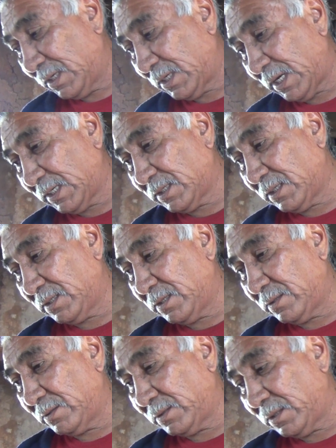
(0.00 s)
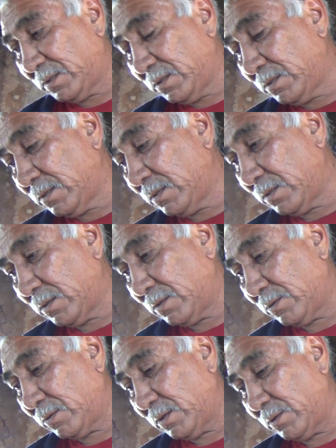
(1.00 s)
they like it, they'll
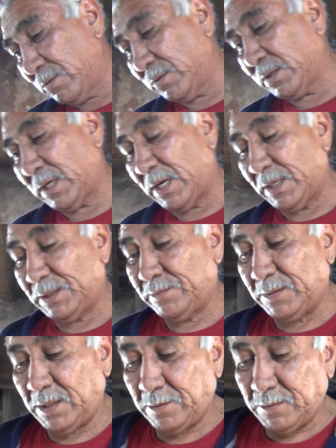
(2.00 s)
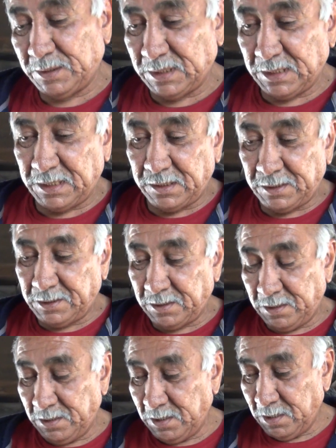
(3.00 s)
want to ask me how much it is, and
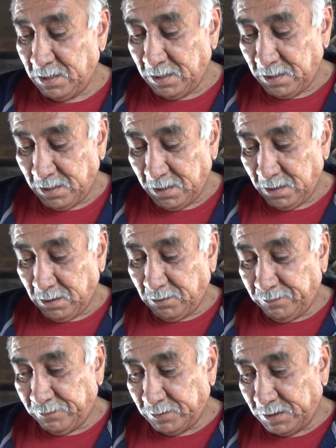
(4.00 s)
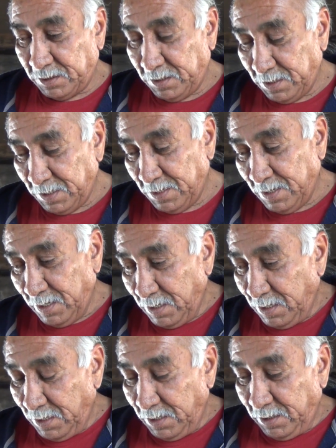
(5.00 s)
hopefully
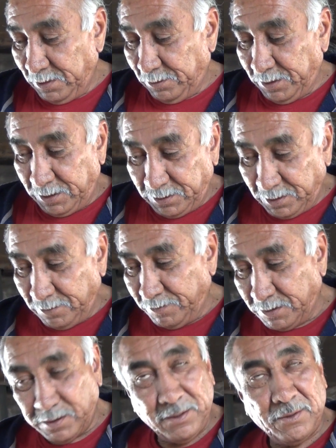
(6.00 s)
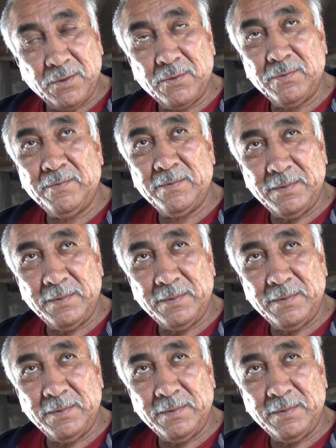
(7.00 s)
it will end up in their home.